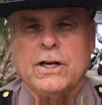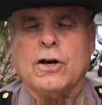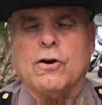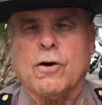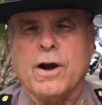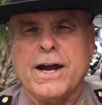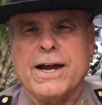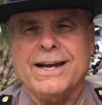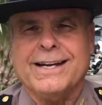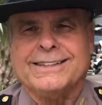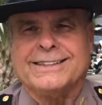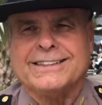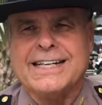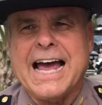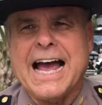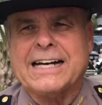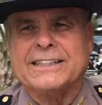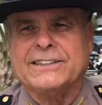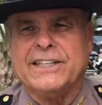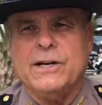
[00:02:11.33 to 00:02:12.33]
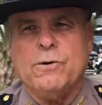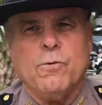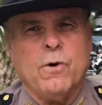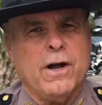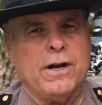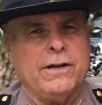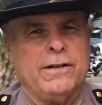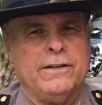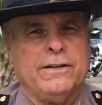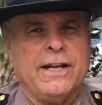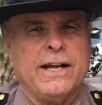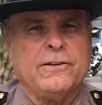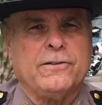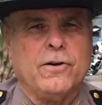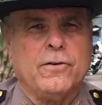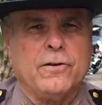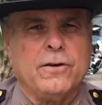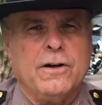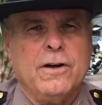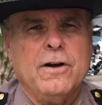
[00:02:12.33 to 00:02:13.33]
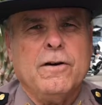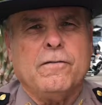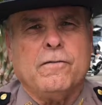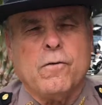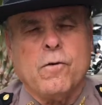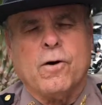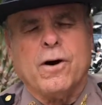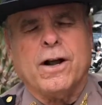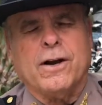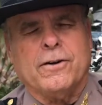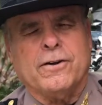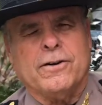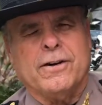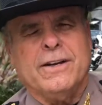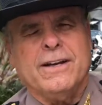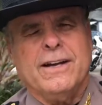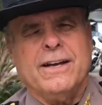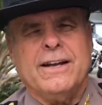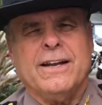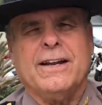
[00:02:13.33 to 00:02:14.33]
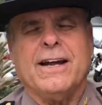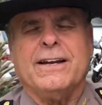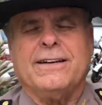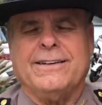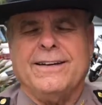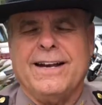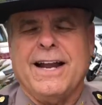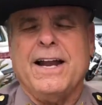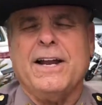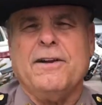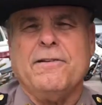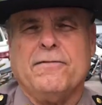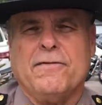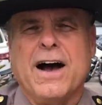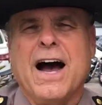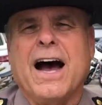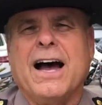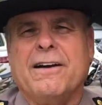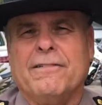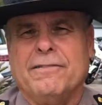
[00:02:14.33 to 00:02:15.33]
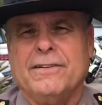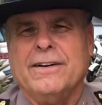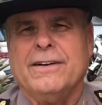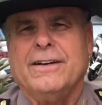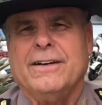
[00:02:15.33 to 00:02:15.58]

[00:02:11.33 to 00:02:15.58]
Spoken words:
Greg Sachs. He won Daytona 400 in 1985.